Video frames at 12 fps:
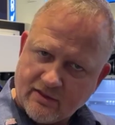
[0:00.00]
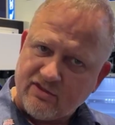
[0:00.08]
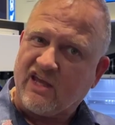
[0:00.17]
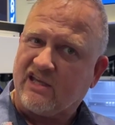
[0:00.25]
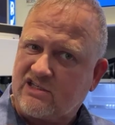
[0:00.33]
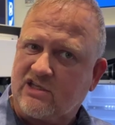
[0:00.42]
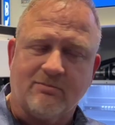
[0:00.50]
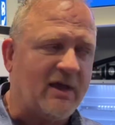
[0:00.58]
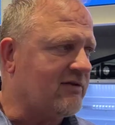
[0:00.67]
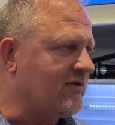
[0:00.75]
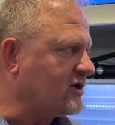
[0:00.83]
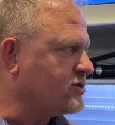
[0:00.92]
things to
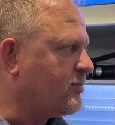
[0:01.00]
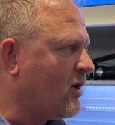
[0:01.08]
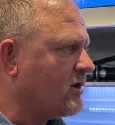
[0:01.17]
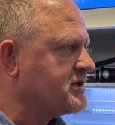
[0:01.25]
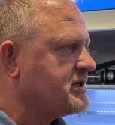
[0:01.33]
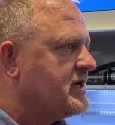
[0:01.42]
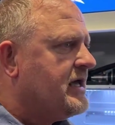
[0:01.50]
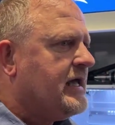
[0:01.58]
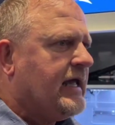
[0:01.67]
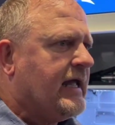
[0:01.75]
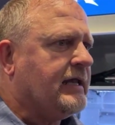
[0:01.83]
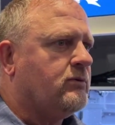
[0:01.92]
manufacture parts,
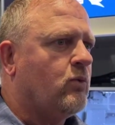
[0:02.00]
it